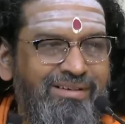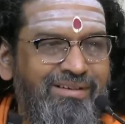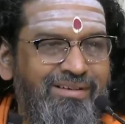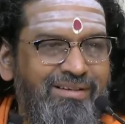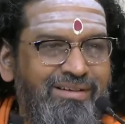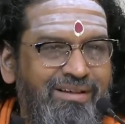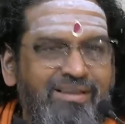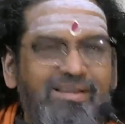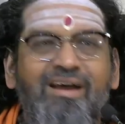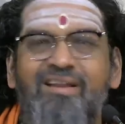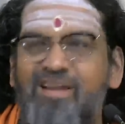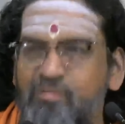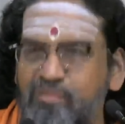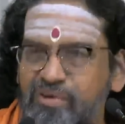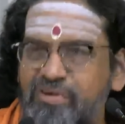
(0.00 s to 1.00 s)
An
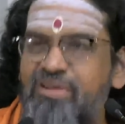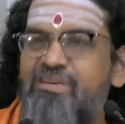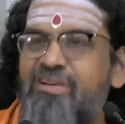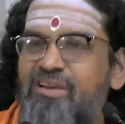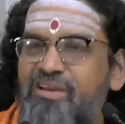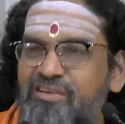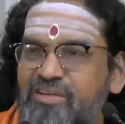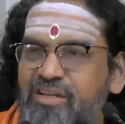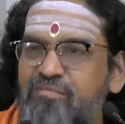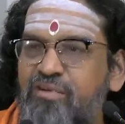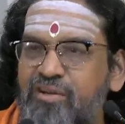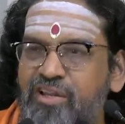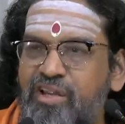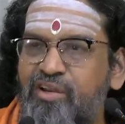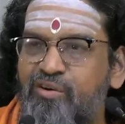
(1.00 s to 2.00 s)
uncommitted relation will
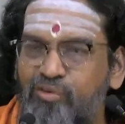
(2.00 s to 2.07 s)
take